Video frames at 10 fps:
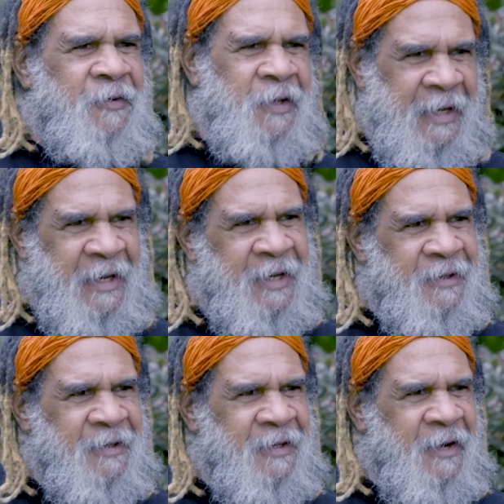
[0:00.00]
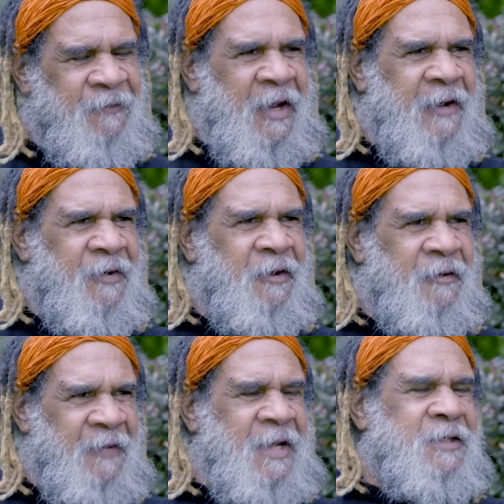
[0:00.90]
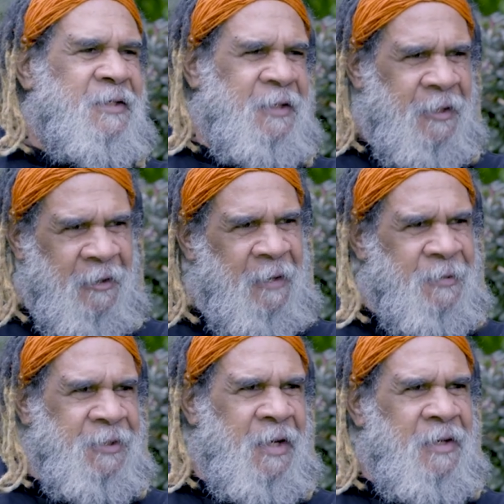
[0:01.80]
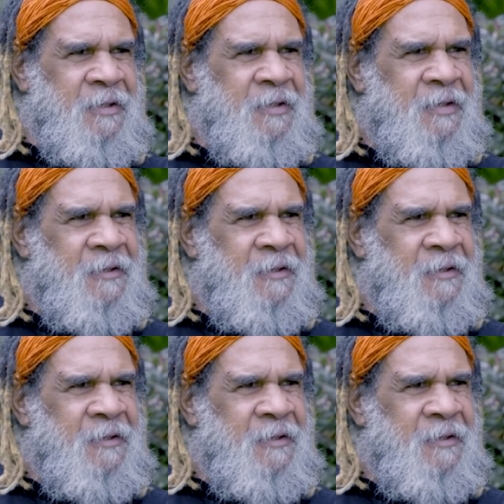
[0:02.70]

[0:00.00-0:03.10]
on the land, and they have a lot of answers to your climate change,